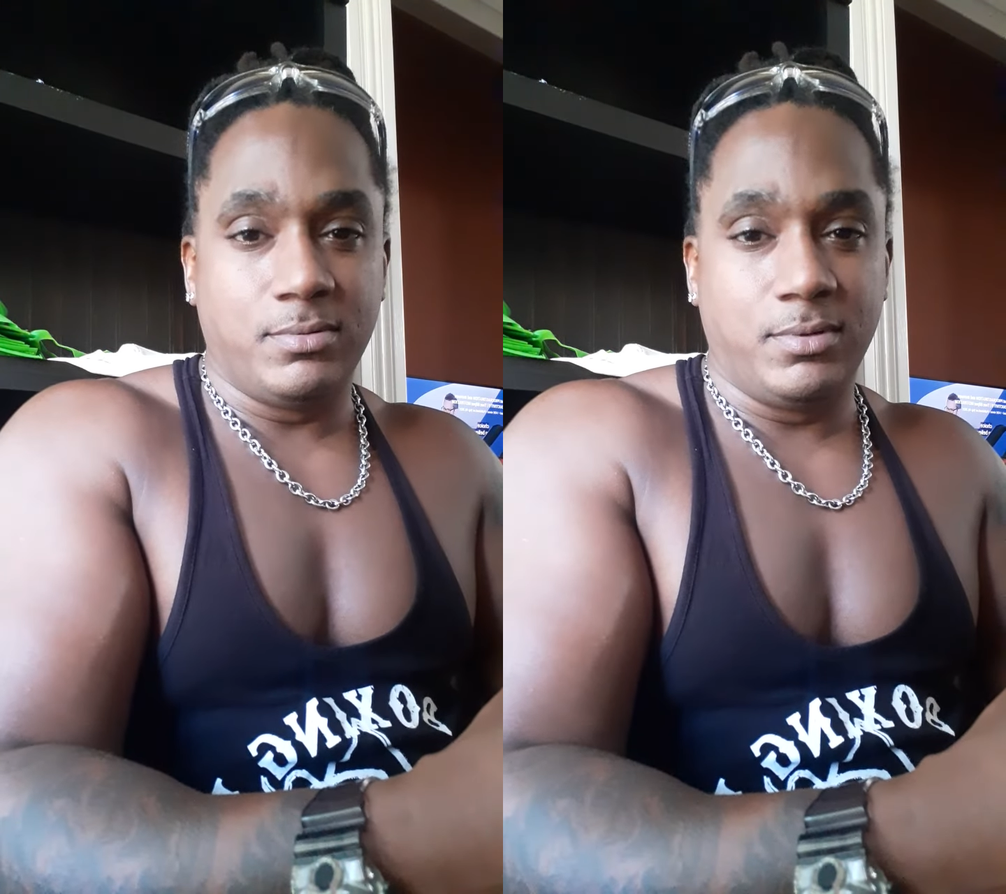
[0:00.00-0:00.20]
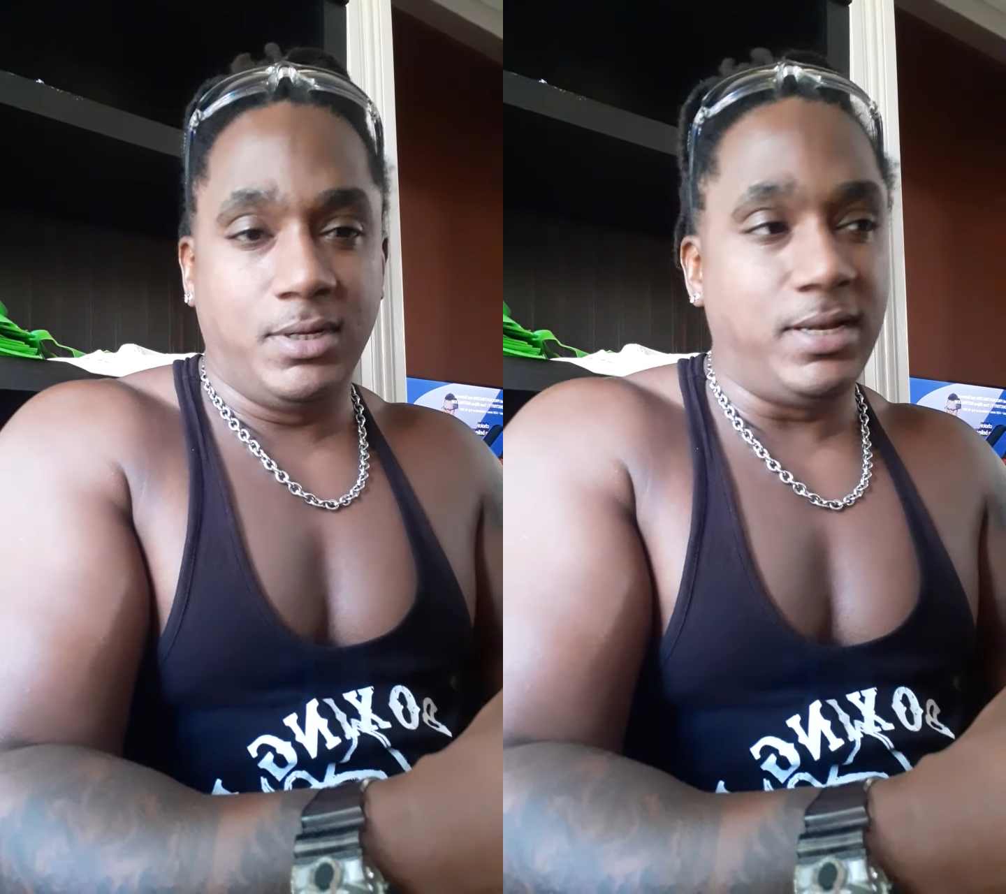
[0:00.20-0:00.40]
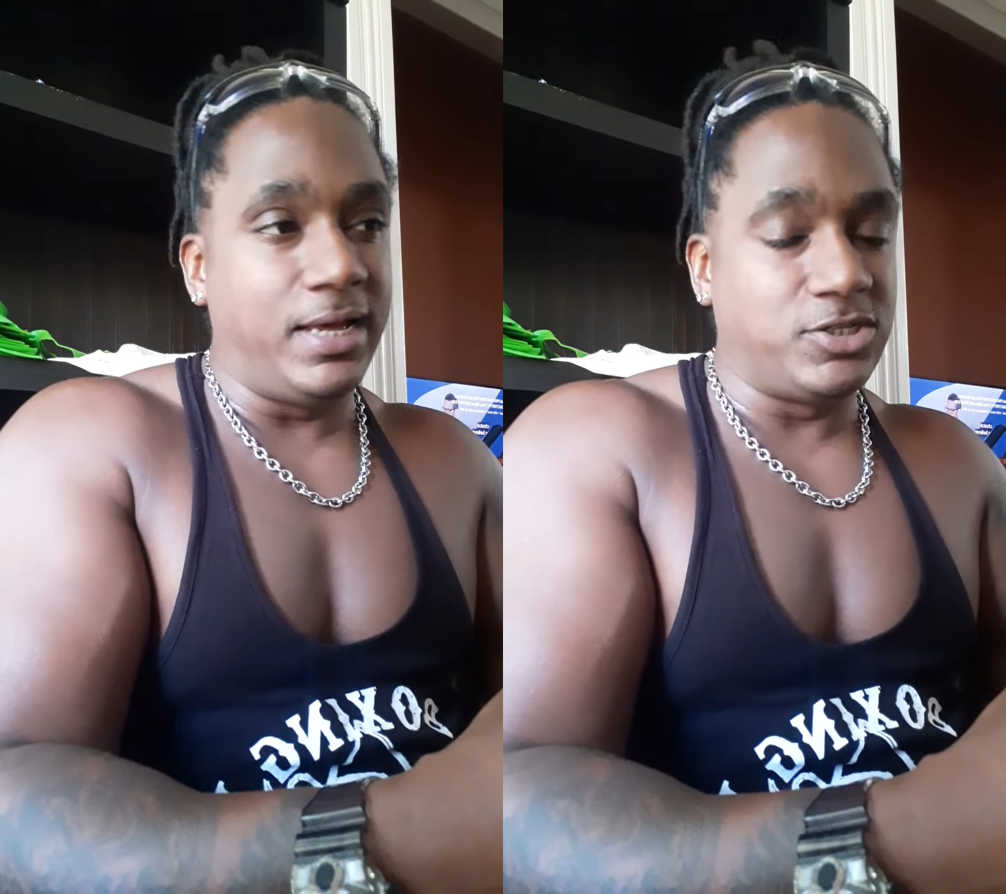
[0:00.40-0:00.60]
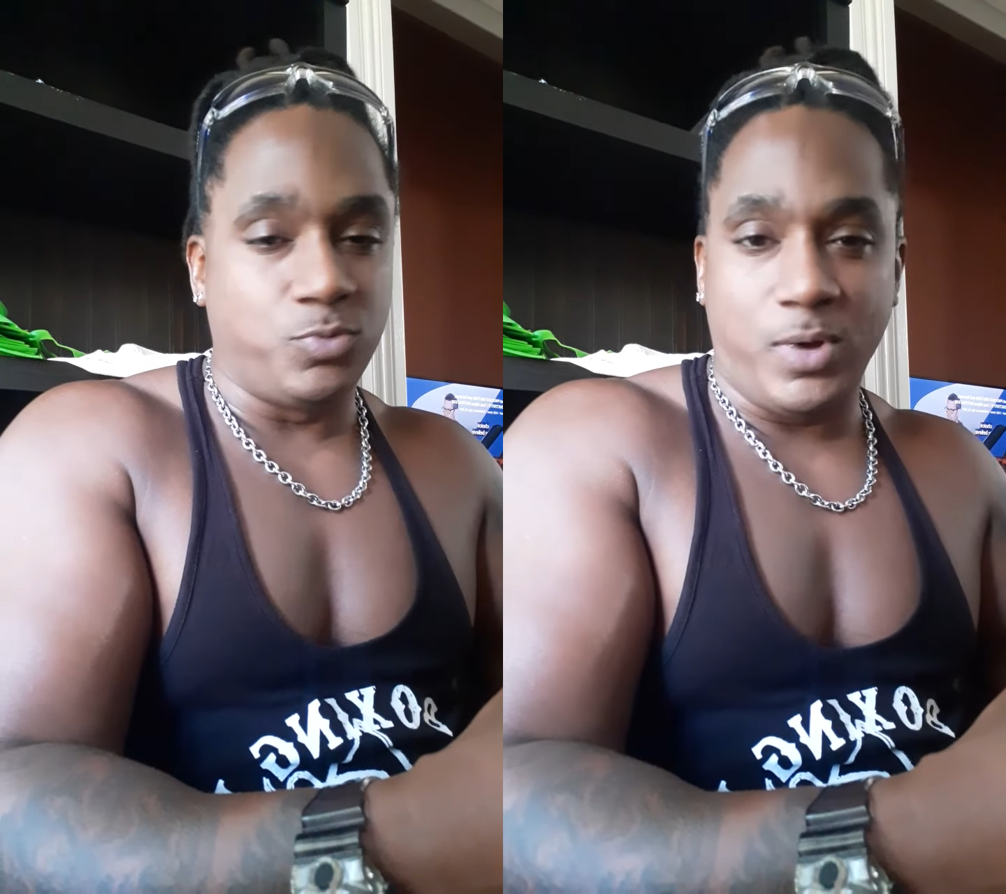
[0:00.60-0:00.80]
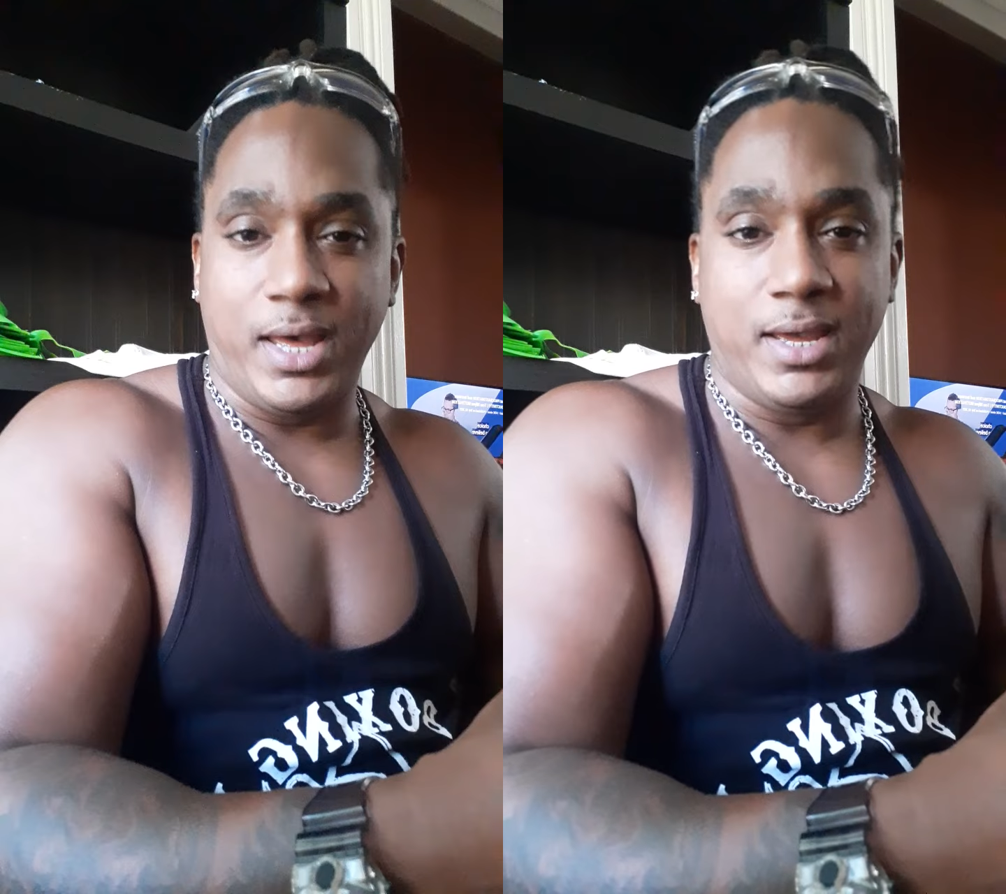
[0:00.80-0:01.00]
a glass of
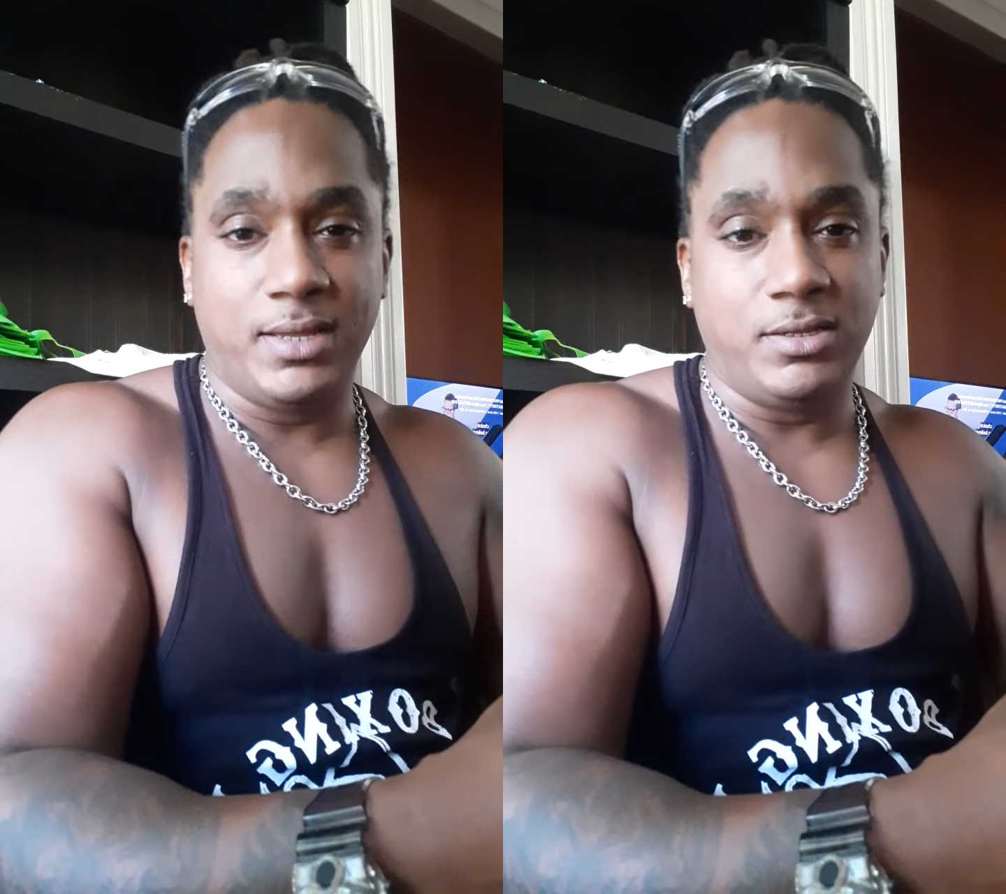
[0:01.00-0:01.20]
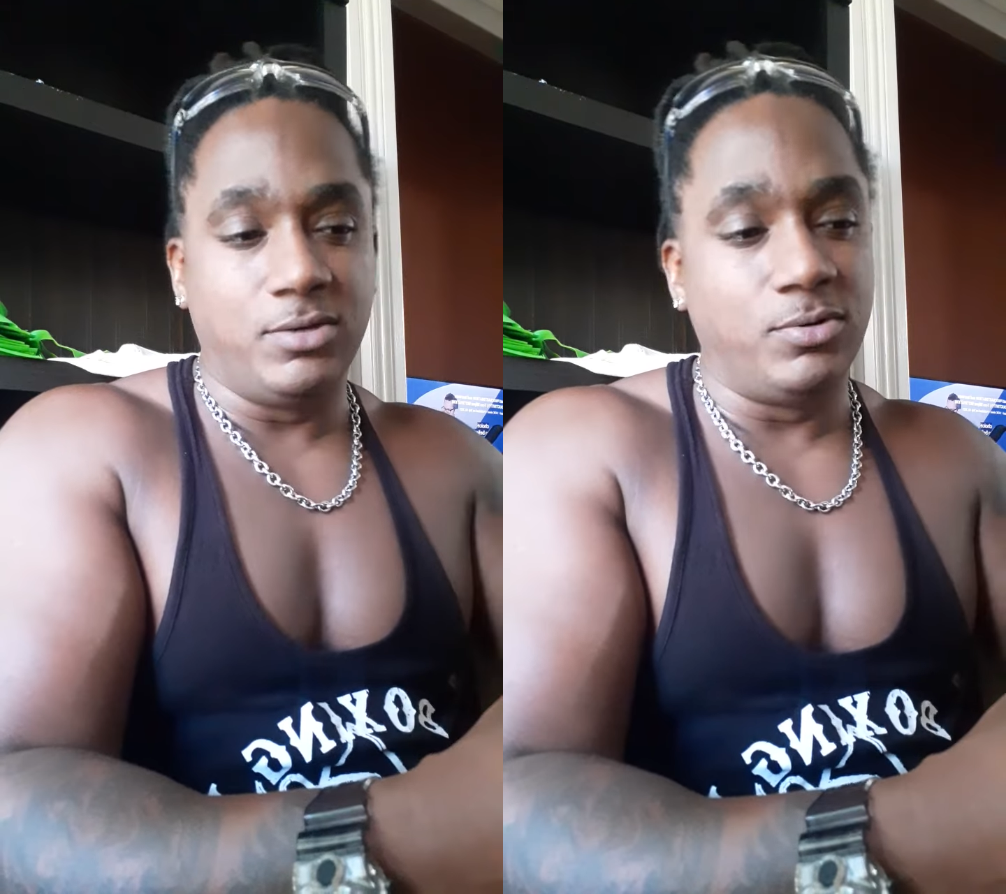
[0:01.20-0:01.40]
wine,